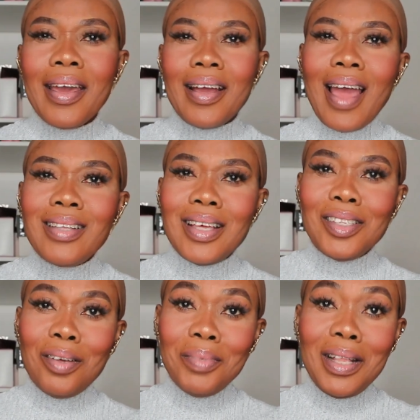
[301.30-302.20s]
Guys, there's
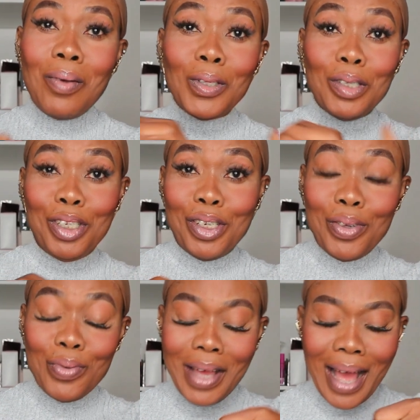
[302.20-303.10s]
something I want to show
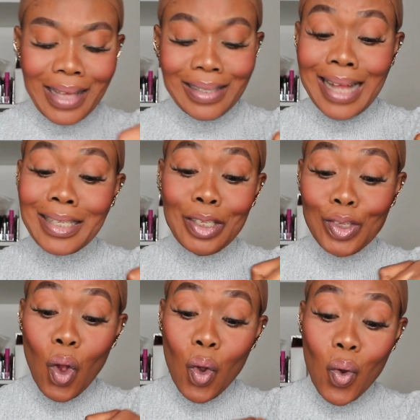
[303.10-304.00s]
you guys that is
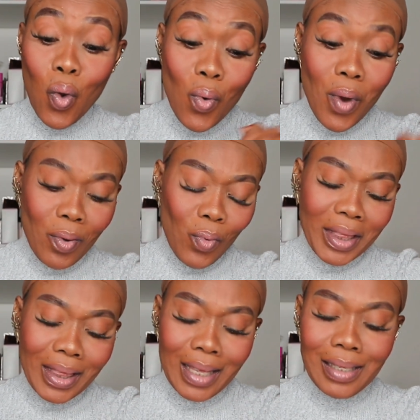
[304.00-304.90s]
so cool
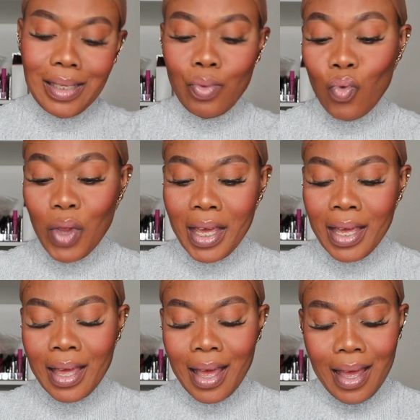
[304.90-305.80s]
with this
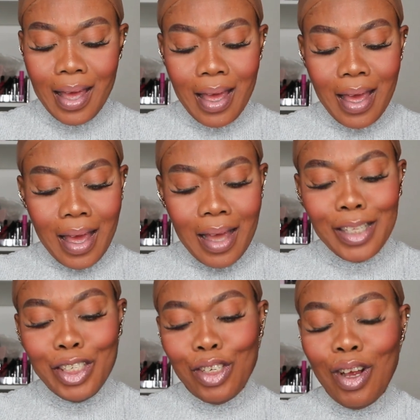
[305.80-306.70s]
wig.
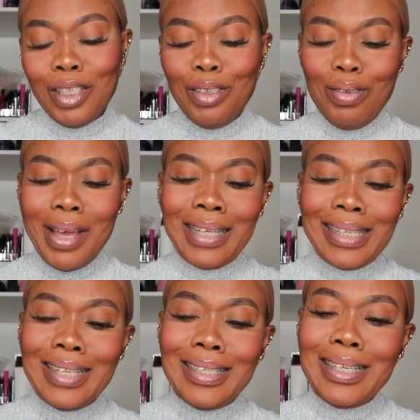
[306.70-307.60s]
In short, you guys
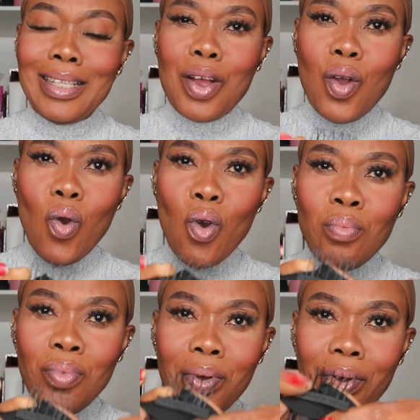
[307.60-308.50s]
can see the comb.